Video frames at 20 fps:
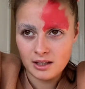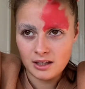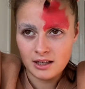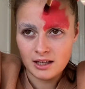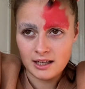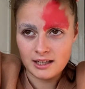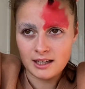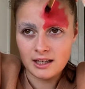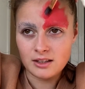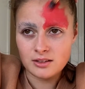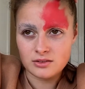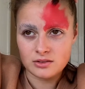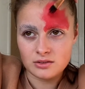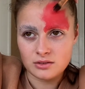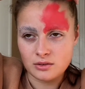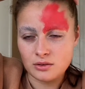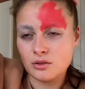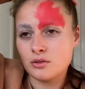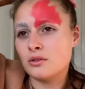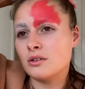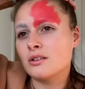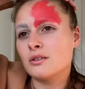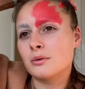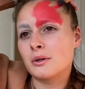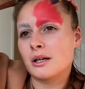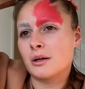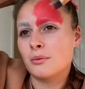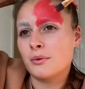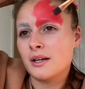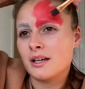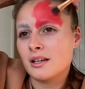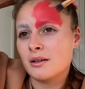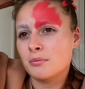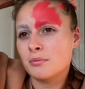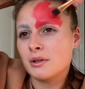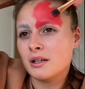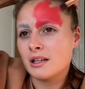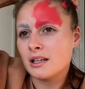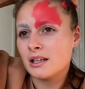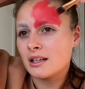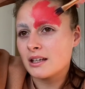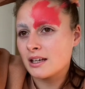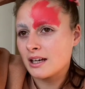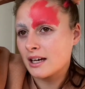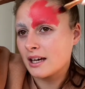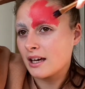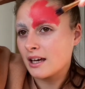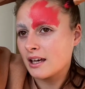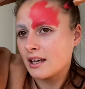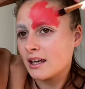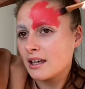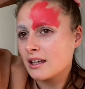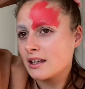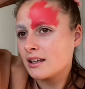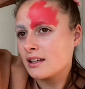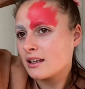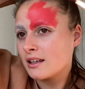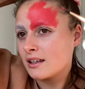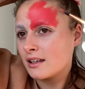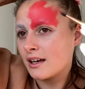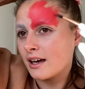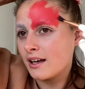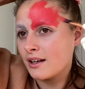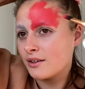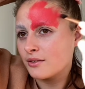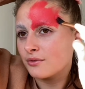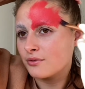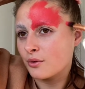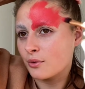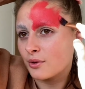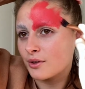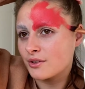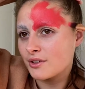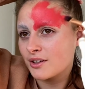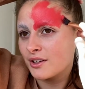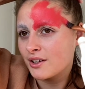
I guess you need to wear a wig, but like I can't afford